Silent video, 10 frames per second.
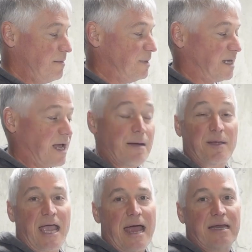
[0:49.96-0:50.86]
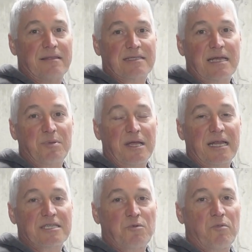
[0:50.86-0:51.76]
but the Copy-Cad and the zinc
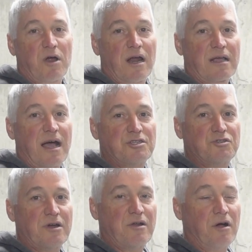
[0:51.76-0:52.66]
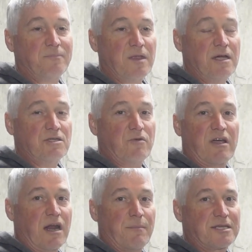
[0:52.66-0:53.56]
plating is what we're gonna concentrate on. So we've
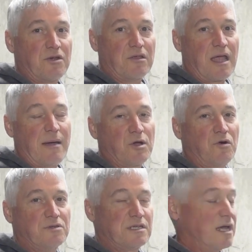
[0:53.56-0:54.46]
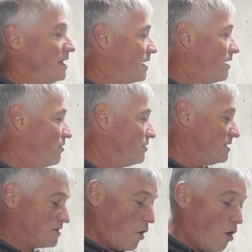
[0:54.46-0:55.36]
gotta mix all the chemicals, get all,
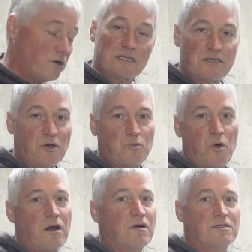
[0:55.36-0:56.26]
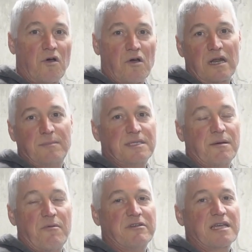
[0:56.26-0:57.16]
it's all distilled water, it's all gotta be,
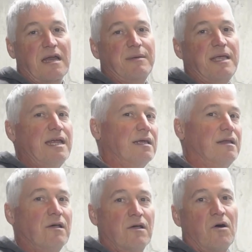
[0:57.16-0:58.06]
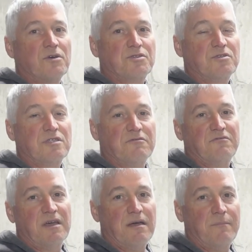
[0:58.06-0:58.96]
some of it's gotta be heated, all sorts of,
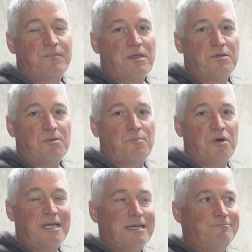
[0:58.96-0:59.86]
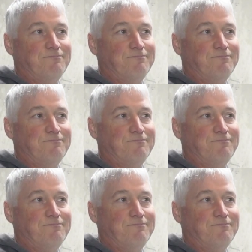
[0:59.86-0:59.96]
uh, it's a pretty,